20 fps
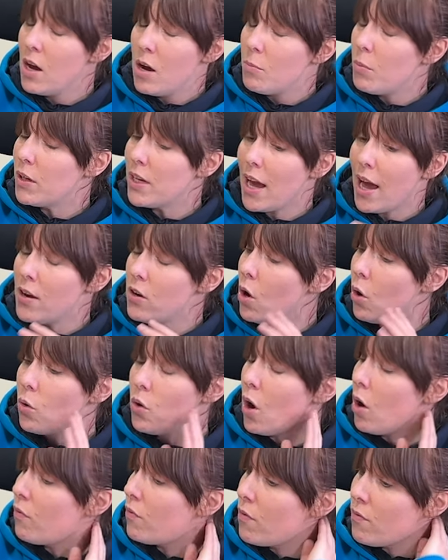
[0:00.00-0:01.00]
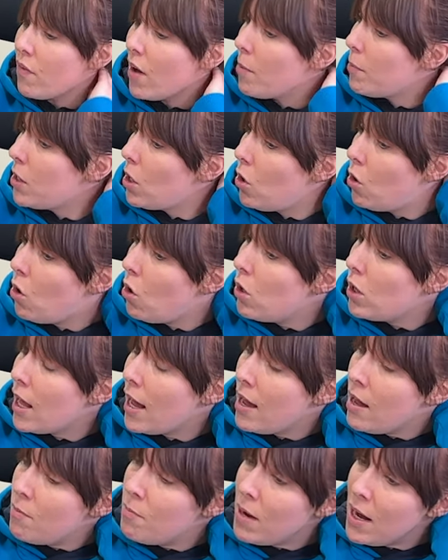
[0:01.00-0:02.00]
But yeah, no, not from farming at all.
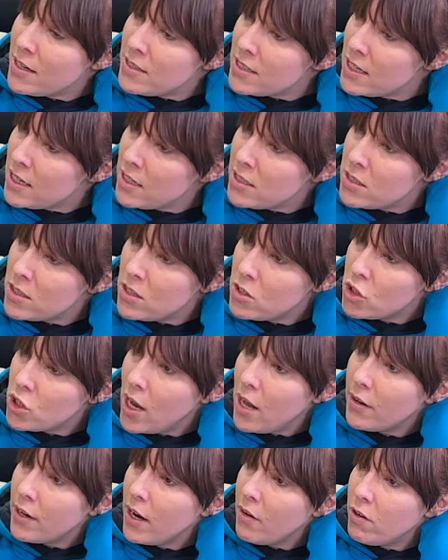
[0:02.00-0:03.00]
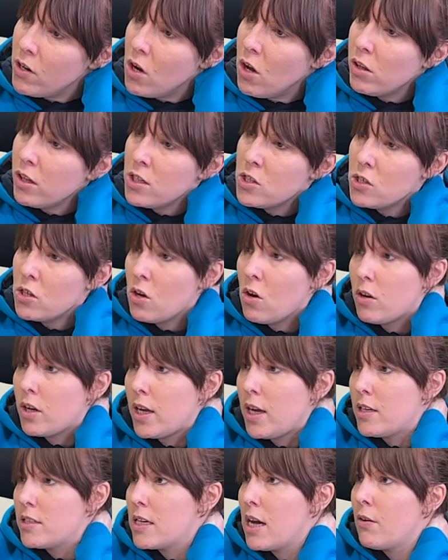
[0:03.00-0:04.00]
Um, I did childcare at college and got
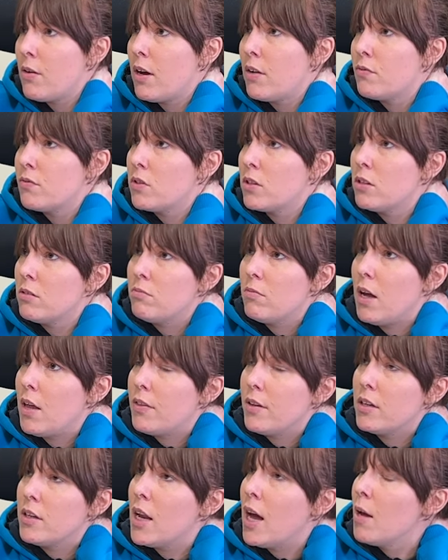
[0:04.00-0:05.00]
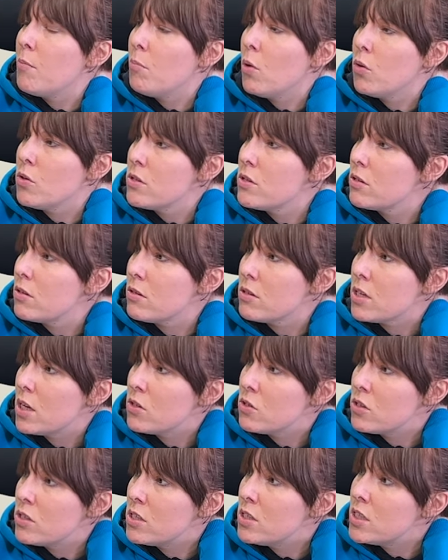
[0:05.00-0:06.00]
kicked out after I think nine months because I
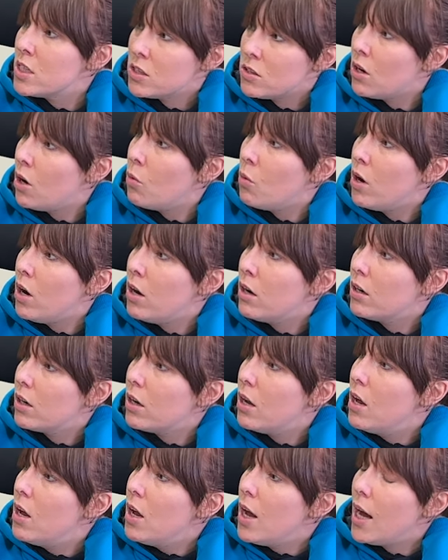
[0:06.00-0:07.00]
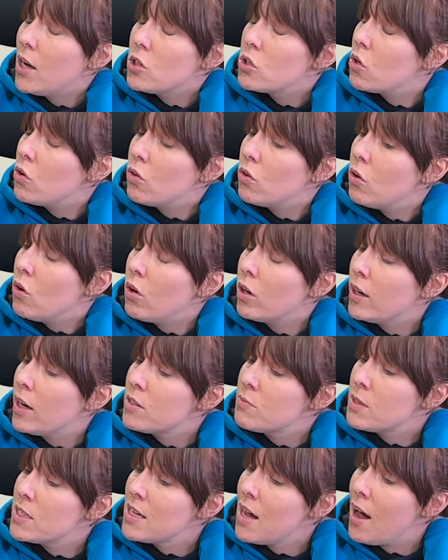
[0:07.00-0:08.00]
just did no work. I just couldn't mm.
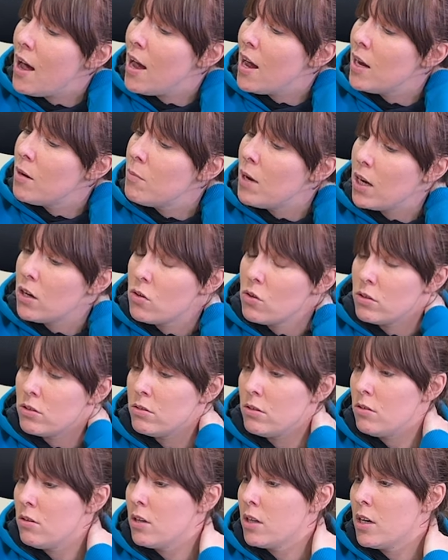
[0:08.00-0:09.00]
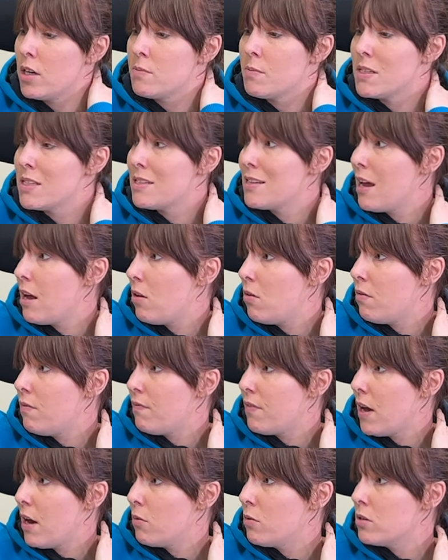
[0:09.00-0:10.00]
organize my time. I couldn't organize myself.
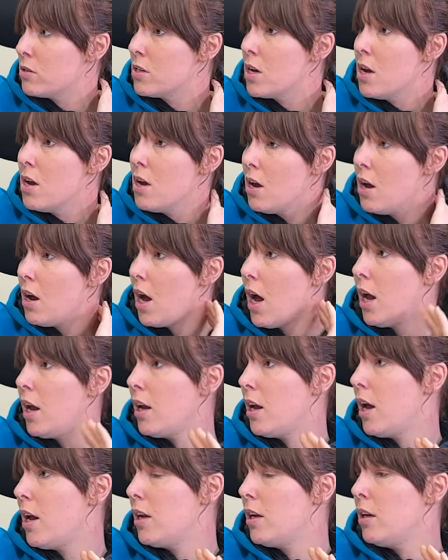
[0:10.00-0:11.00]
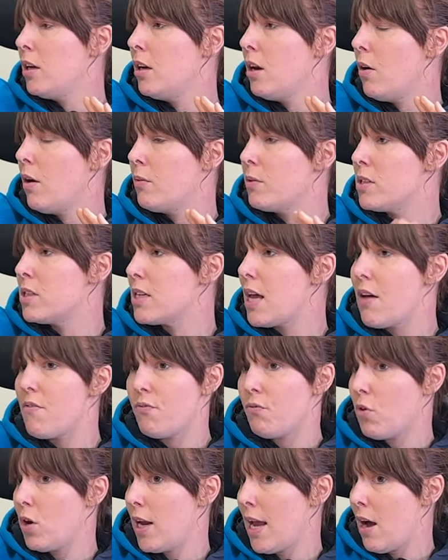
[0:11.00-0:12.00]
I was, I, you know, I was set
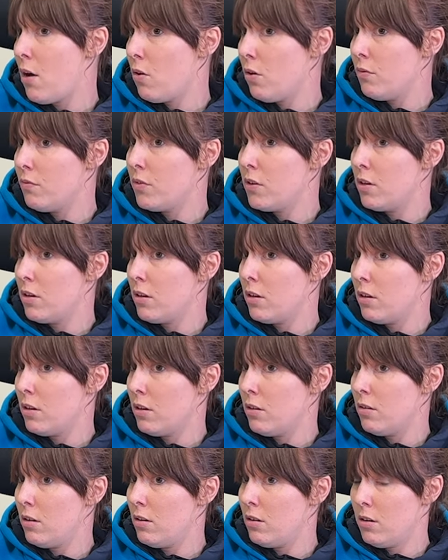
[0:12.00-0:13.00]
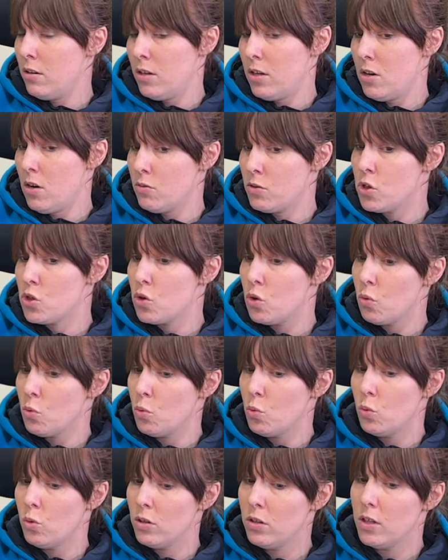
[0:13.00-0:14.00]
free out of the you know
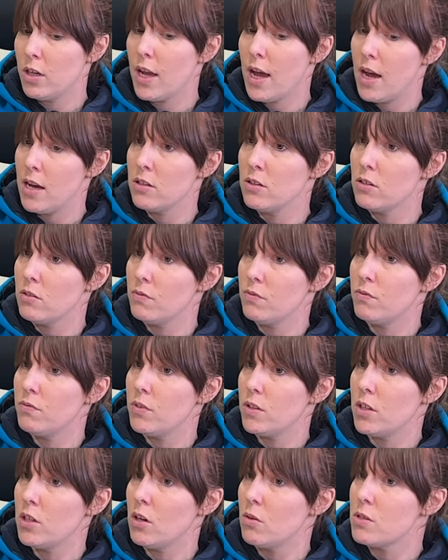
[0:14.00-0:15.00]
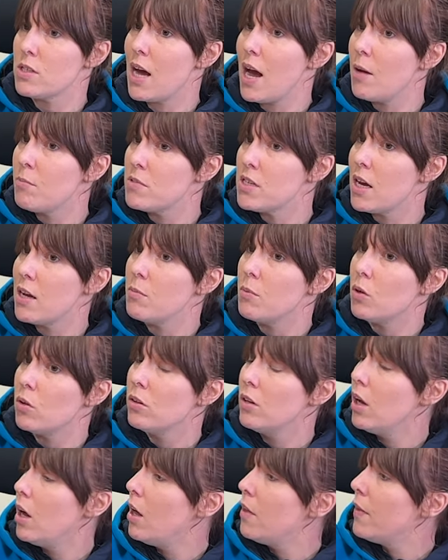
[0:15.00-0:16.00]
school kind of you know
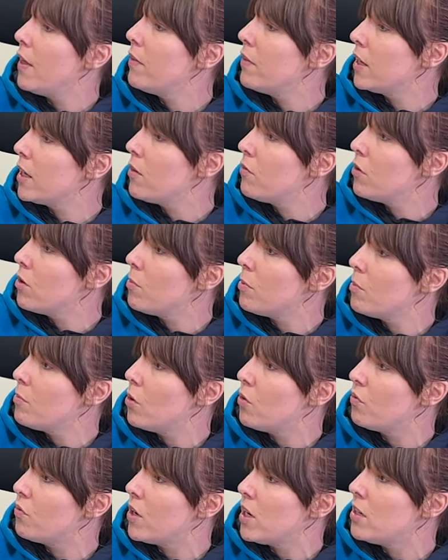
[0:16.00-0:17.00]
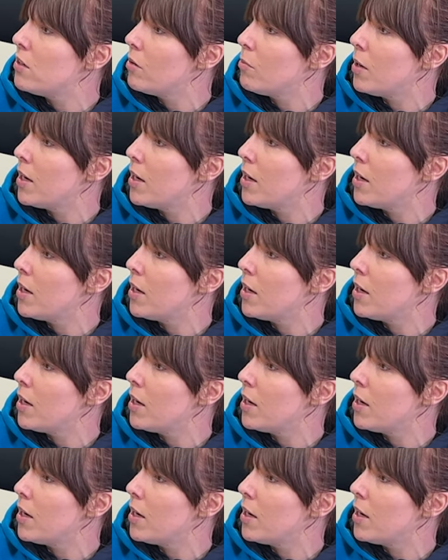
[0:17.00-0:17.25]
timetable, and then they give you a bit more freedom.